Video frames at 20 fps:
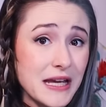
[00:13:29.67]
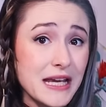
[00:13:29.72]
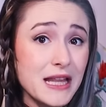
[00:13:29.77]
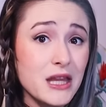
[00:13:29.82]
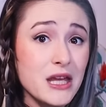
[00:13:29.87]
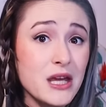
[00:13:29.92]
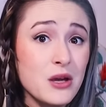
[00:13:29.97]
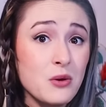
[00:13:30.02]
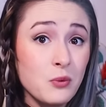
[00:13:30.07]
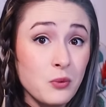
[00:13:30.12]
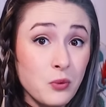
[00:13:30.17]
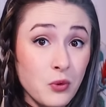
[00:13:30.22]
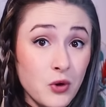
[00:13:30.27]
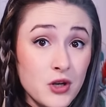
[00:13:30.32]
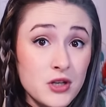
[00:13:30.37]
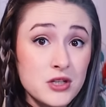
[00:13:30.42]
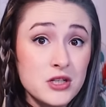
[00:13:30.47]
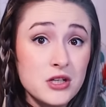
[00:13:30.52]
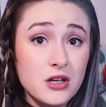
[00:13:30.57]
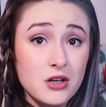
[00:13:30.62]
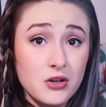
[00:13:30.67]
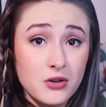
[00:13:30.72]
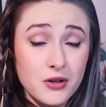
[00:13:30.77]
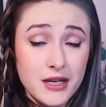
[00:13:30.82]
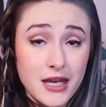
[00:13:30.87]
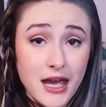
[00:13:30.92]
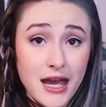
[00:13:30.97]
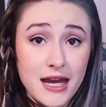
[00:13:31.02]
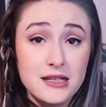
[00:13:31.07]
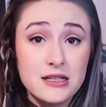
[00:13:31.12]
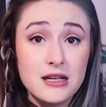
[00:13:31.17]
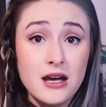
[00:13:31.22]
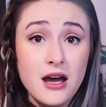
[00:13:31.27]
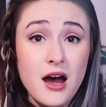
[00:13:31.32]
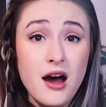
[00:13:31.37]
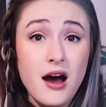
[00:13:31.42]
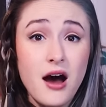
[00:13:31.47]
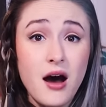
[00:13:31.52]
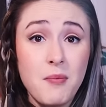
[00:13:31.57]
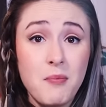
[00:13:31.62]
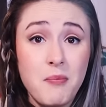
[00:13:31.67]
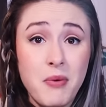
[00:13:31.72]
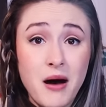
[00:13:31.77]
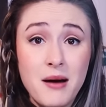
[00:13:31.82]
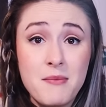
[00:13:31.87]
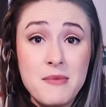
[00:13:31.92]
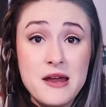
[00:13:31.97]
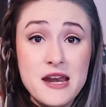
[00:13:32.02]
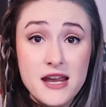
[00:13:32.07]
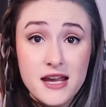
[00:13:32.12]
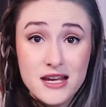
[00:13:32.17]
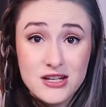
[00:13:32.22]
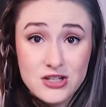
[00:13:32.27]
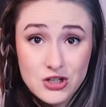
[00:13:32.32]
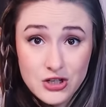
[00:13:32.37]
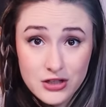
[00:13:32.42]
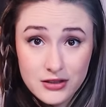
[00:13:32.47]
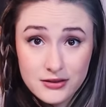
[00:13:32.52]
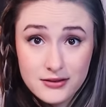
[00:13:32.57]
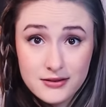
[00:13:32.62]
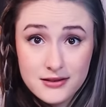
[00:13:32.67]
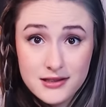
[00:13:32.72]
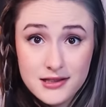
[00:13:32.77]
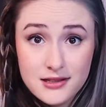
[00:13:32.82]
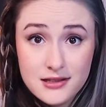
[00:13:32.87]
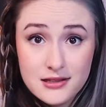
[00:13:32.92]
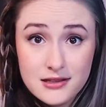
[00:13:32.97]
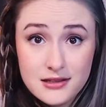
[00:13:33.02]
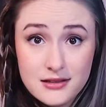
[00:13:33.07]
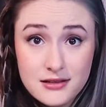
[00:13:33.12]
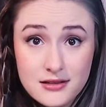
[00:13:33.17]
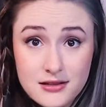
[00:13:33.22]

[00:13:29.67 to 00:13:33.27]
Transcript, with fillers: likely would create abominations.